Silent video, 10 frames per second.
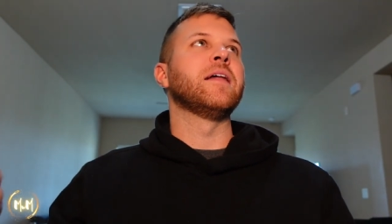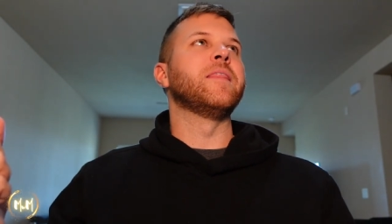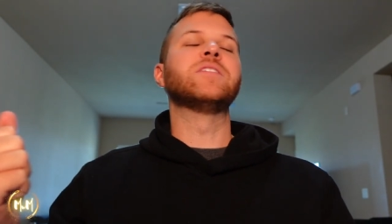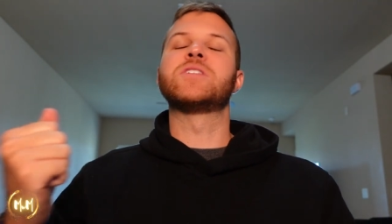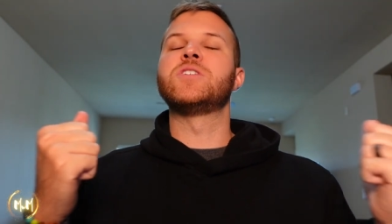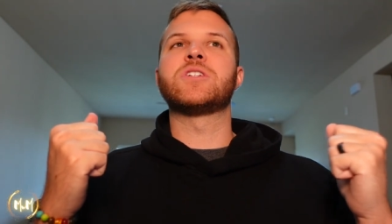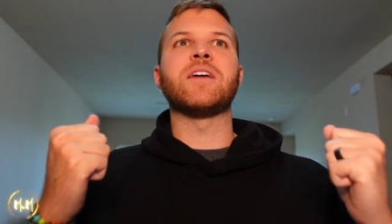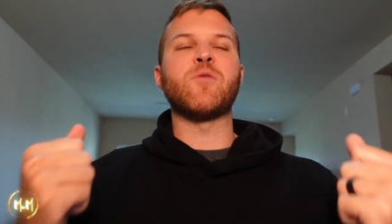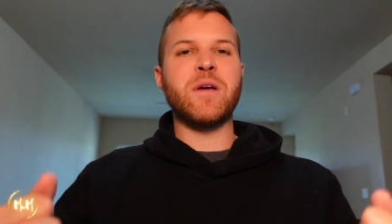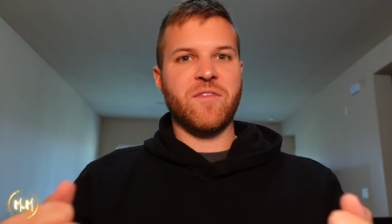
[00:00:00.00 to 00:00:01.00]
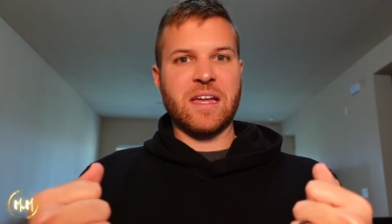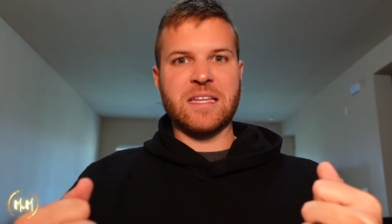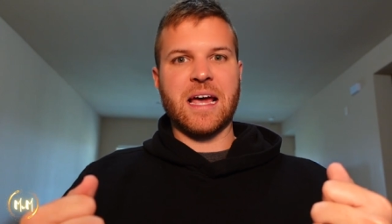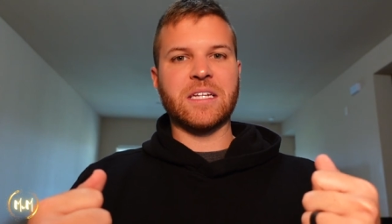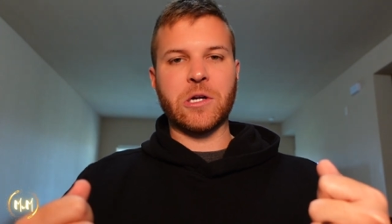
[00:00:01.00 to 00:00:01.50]
that's just given me
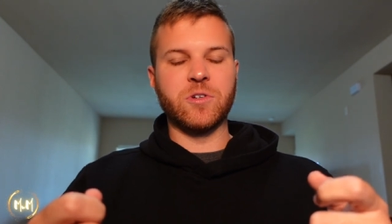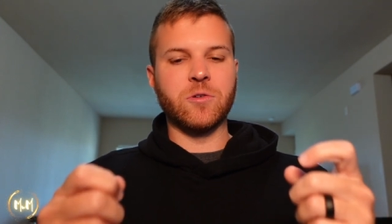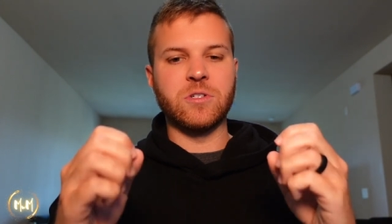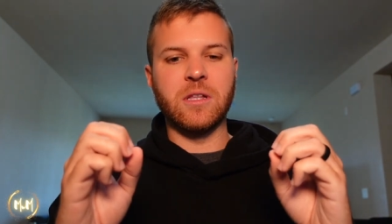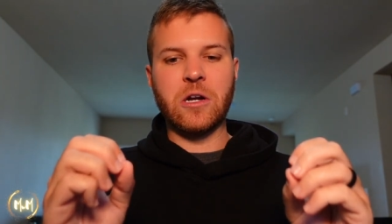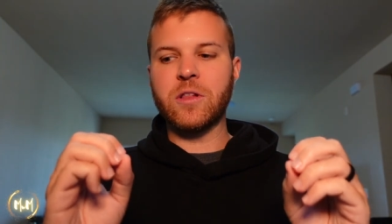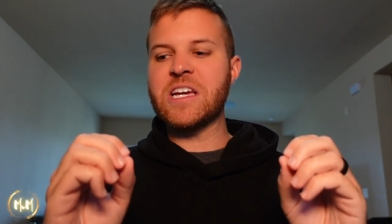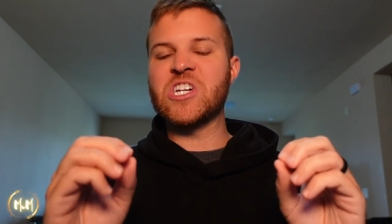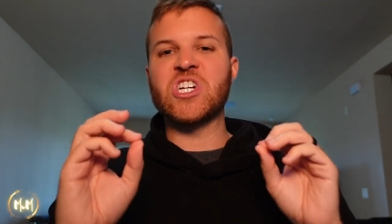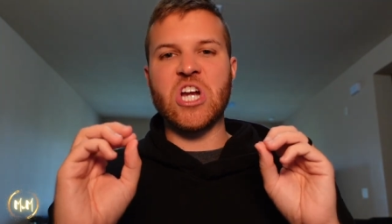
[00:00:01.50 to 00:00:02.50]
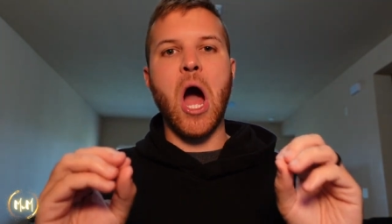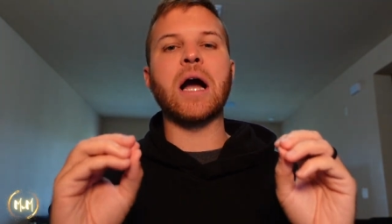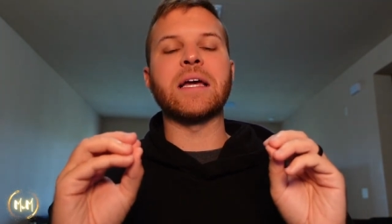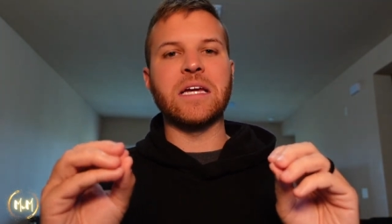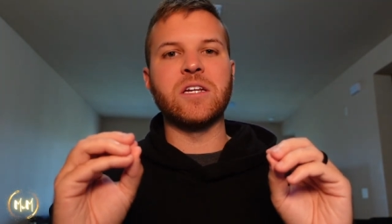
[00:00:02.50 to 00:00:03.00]
fantastic results, literally
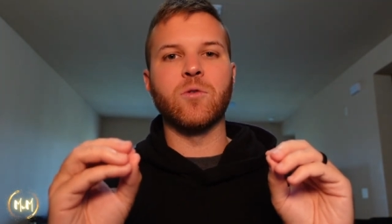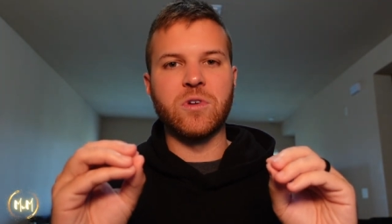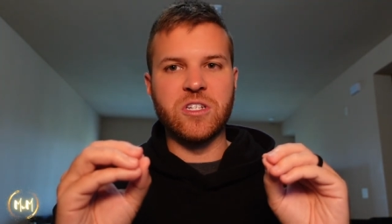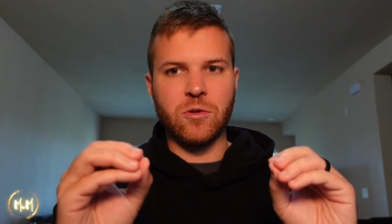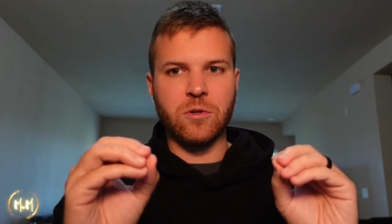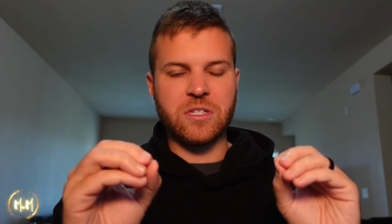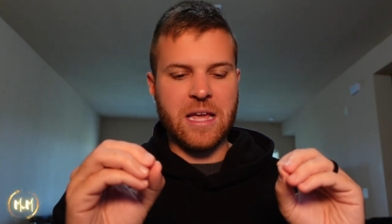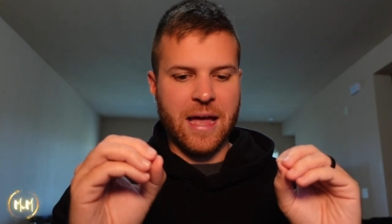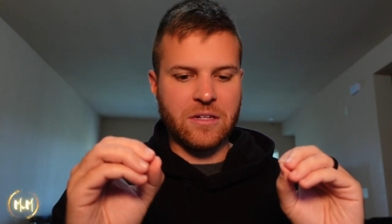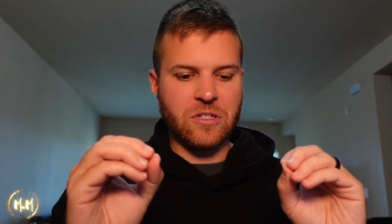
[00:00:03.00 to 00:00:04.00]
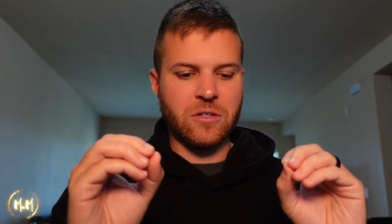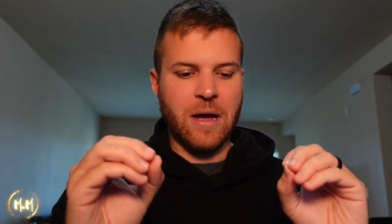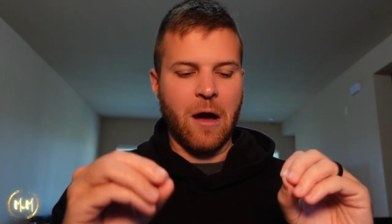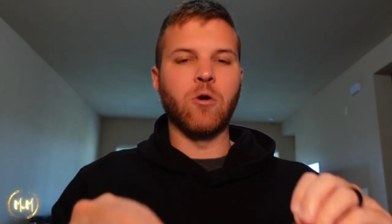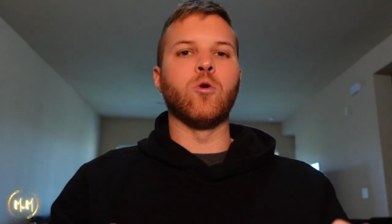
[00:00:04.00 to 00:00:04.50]
shocking results as to
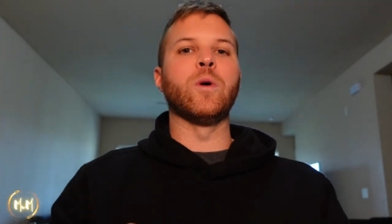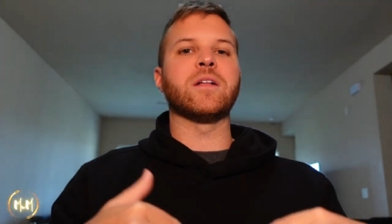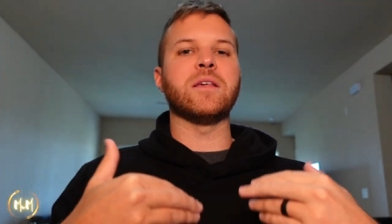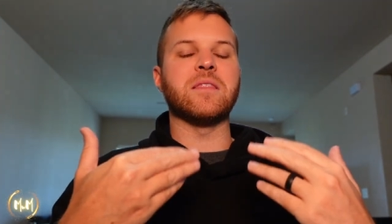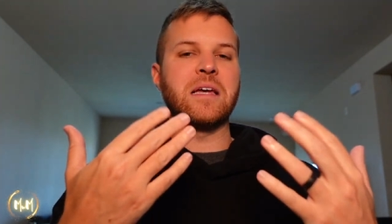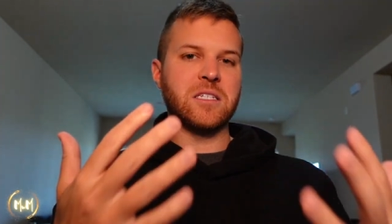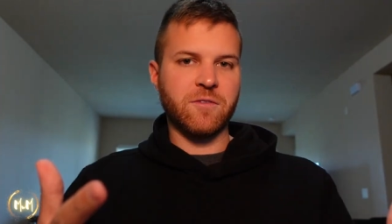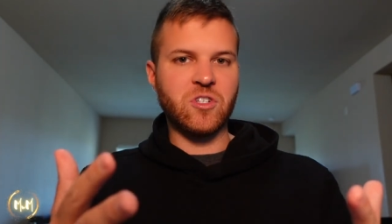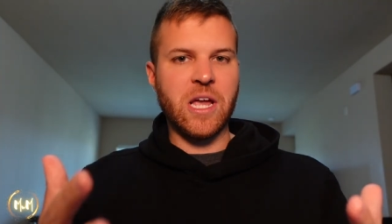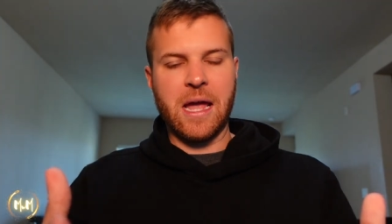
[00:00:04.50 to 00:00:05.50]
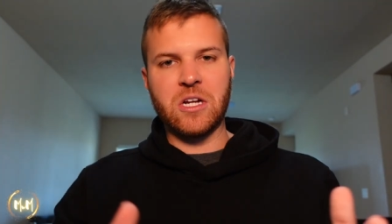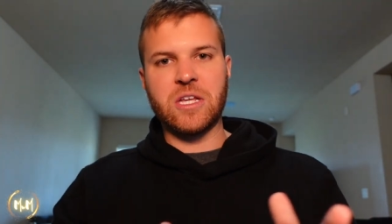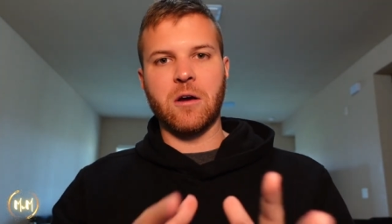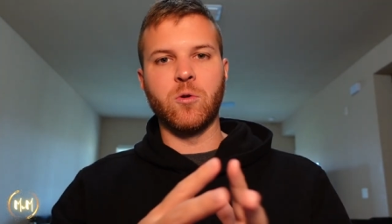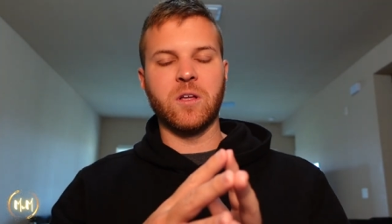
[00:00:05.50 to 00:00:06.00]
how quickly things have changed,
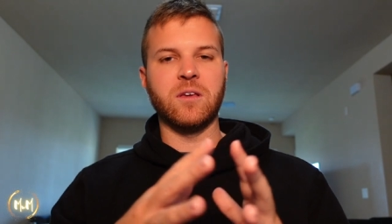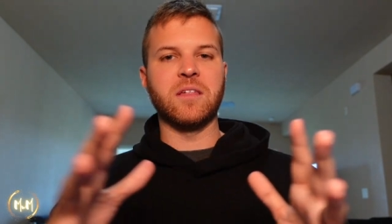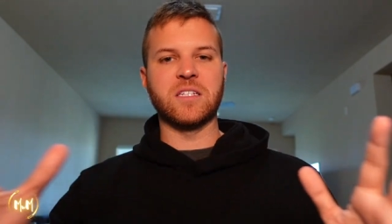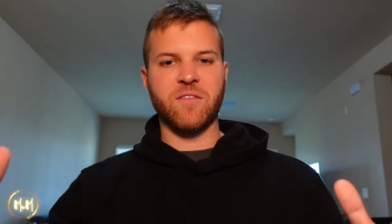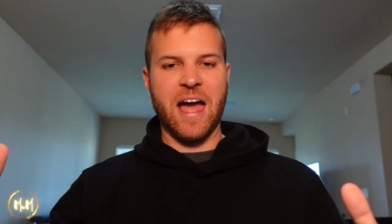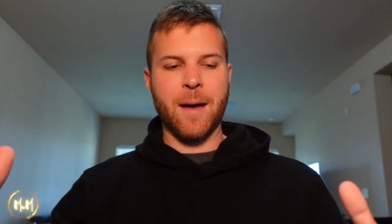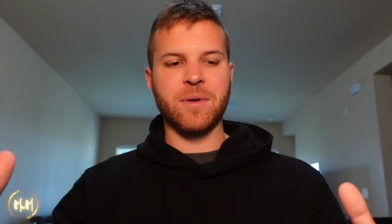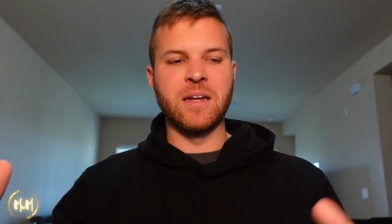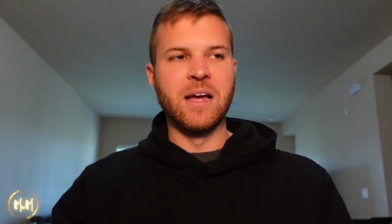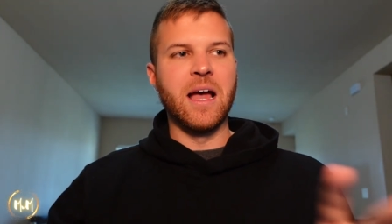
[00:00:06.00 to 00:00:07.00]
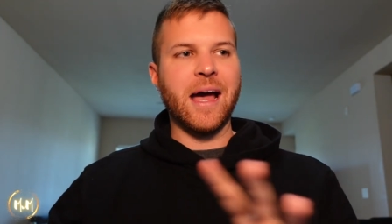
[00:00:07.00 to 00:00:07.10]
how quickly things have happened.